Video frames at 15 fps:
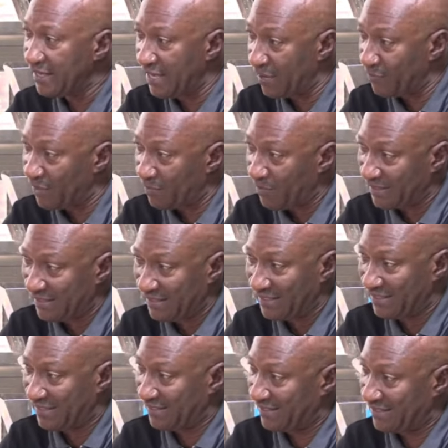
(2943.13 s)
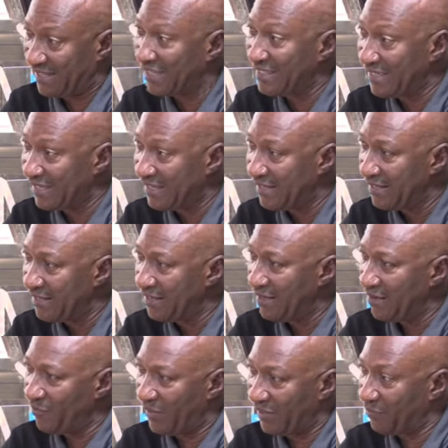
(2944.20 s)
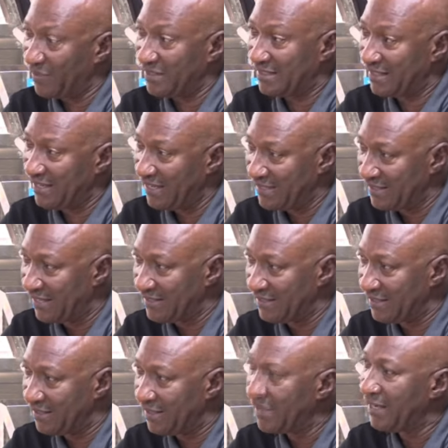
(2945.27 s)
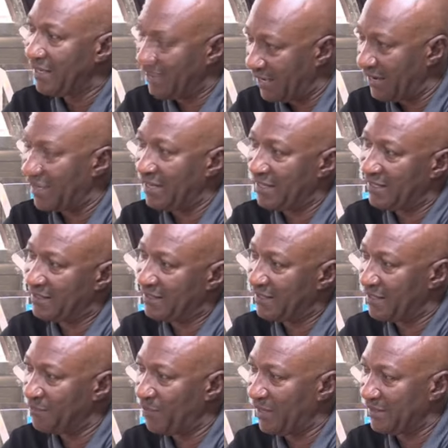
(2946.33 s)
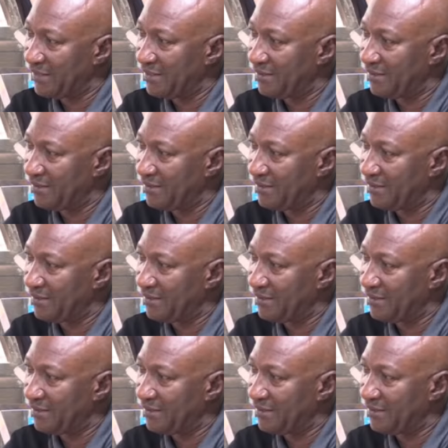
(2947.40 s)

Game never starts Sunday. Badminton is starting. Ghana, ye take it part.